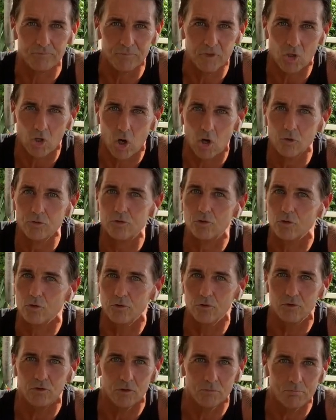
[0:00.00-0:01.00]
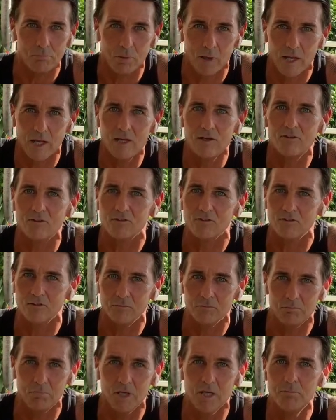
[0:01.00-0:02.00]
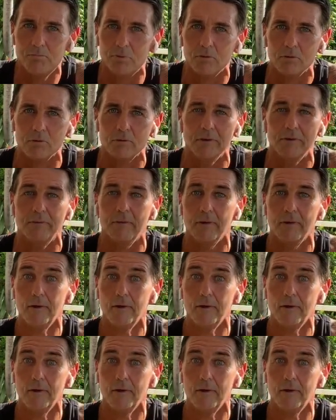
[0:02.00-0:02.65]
cultures and places and people and